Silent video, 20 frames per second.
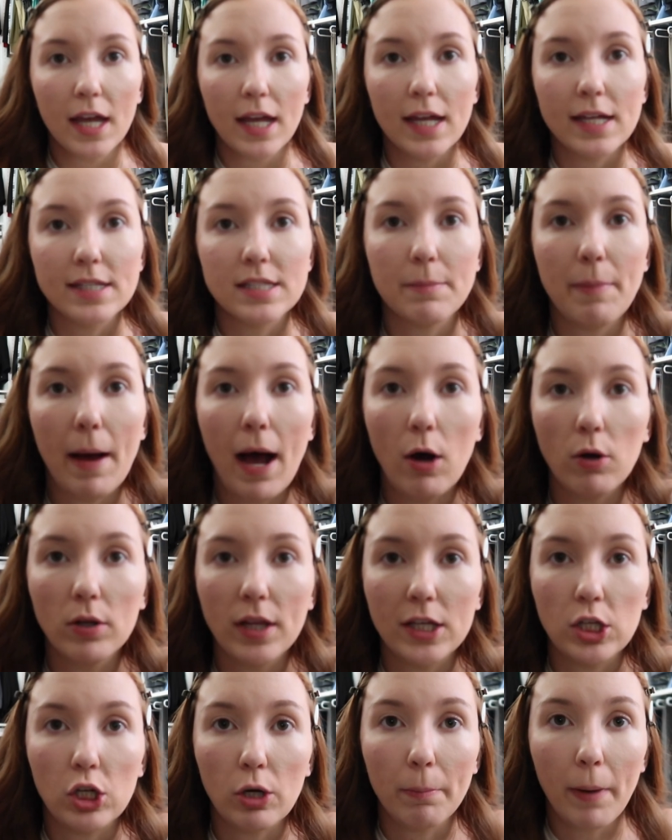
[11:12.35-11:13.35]
It's about
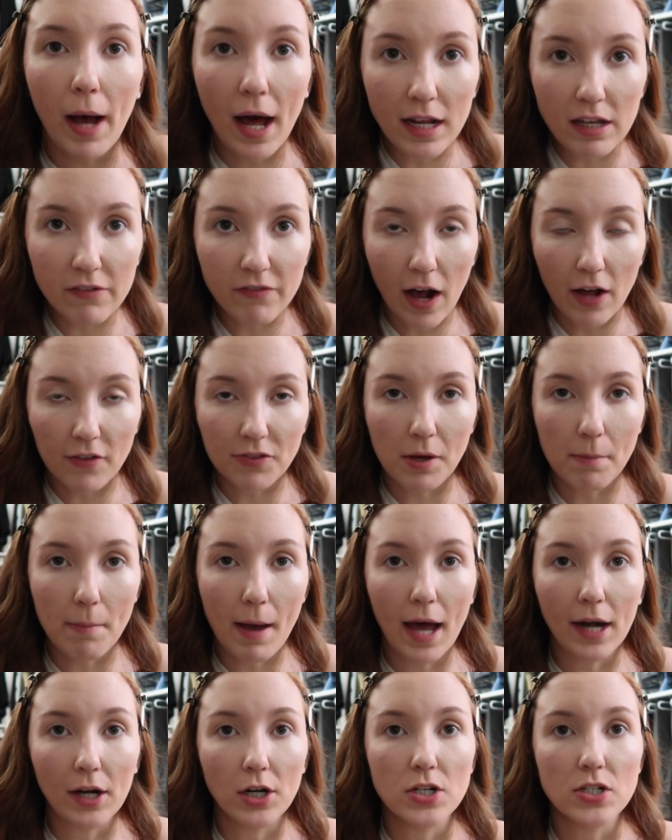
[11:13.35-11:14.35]
like your body fat that
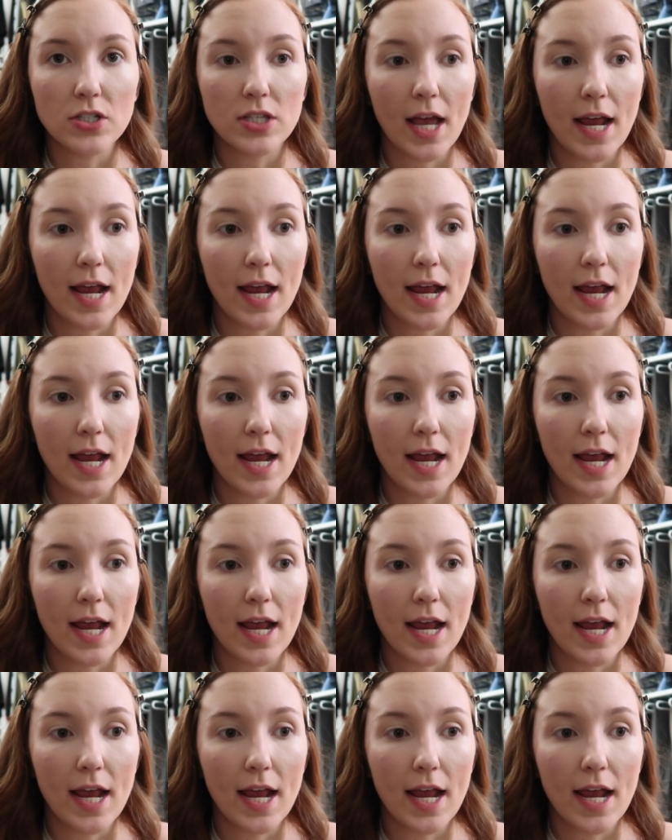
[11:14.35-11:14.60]
matters.